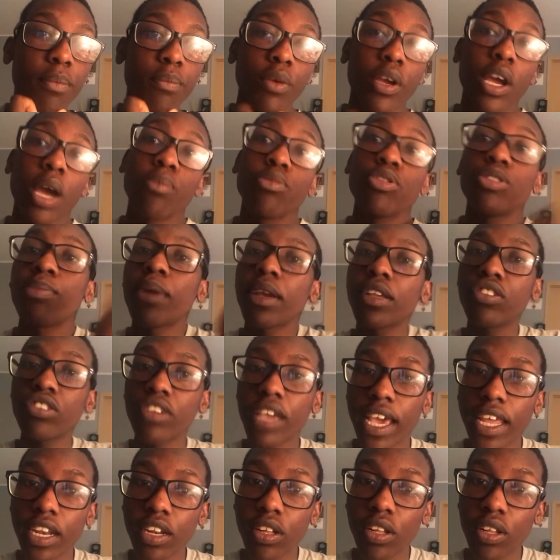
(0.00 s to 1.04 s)
come to my
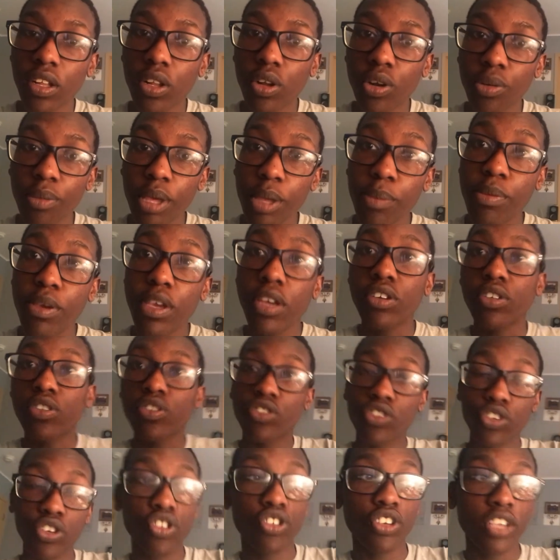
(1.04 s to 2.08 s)
channel, or maybe you're
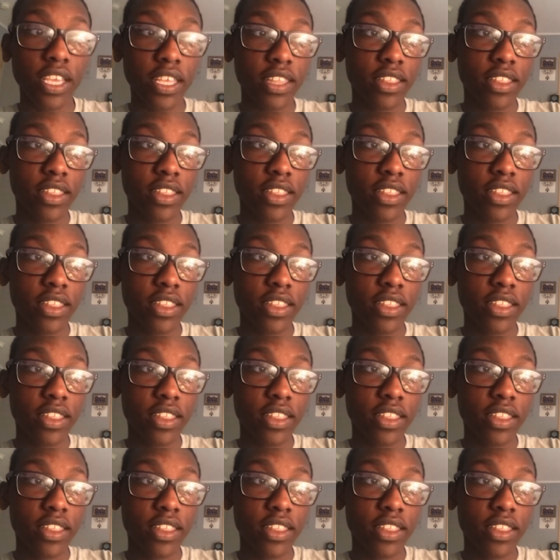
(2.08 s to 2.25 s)
searching